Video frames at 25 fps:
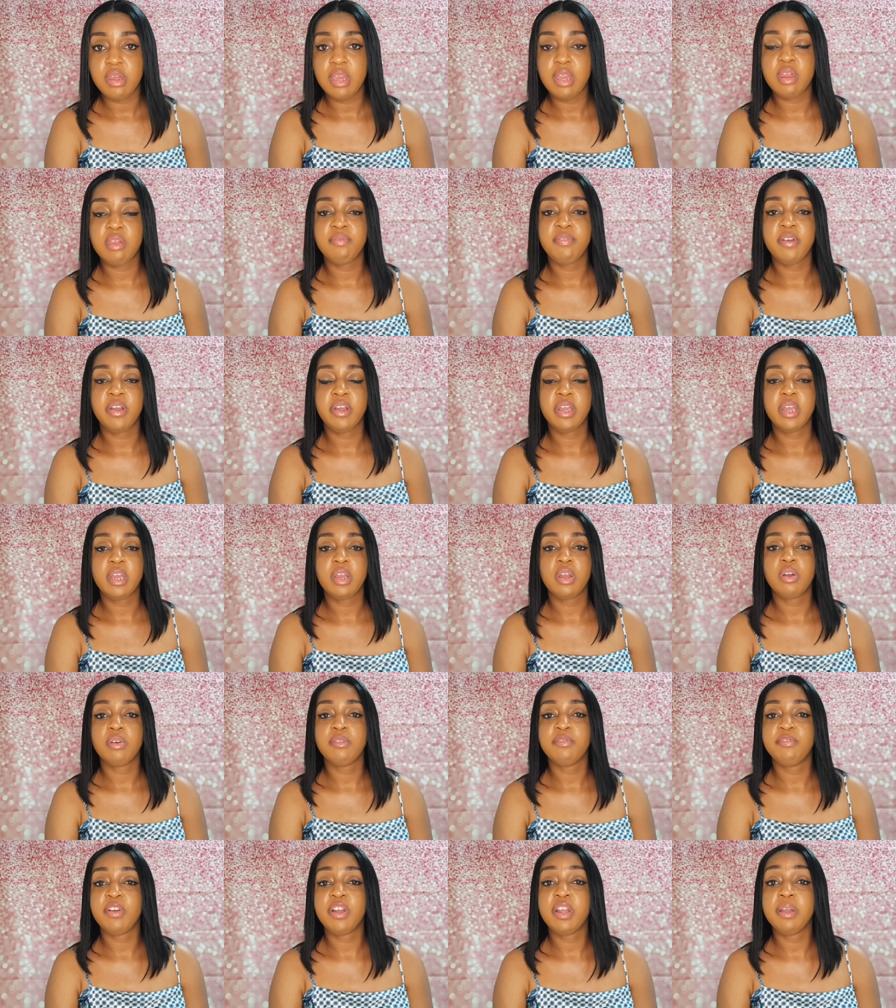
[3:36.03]
It's very,
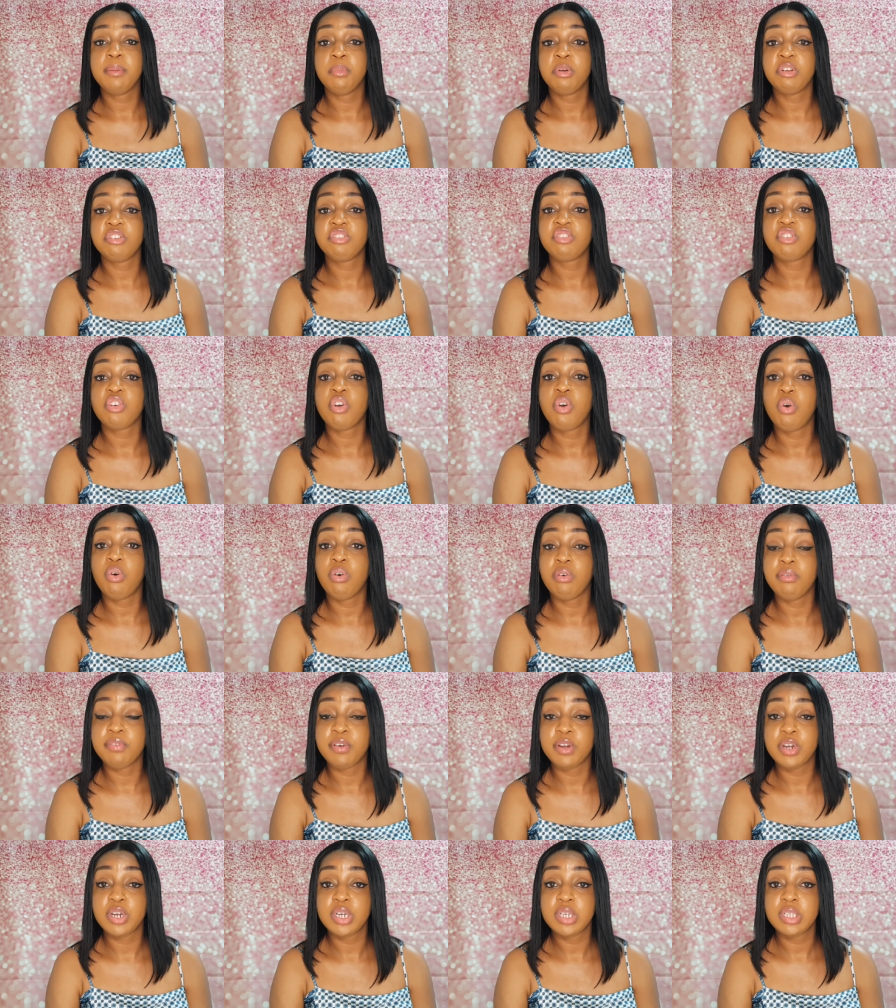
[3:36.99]
very much
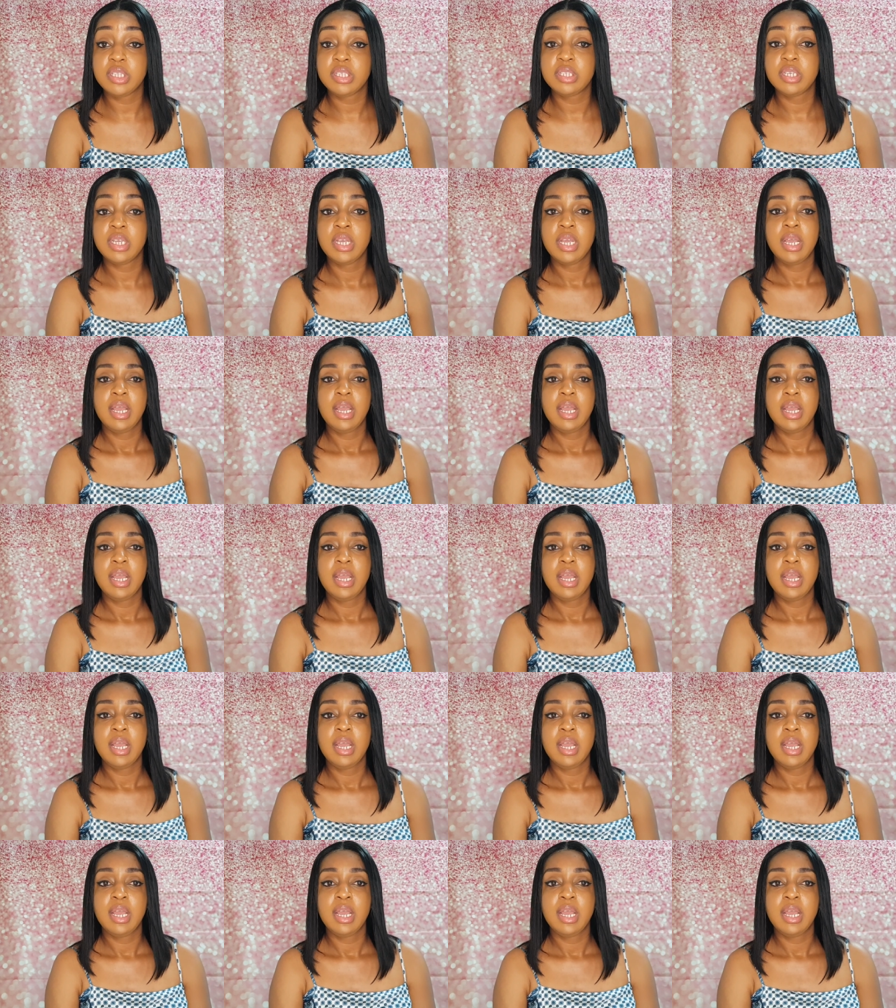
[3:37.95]
covert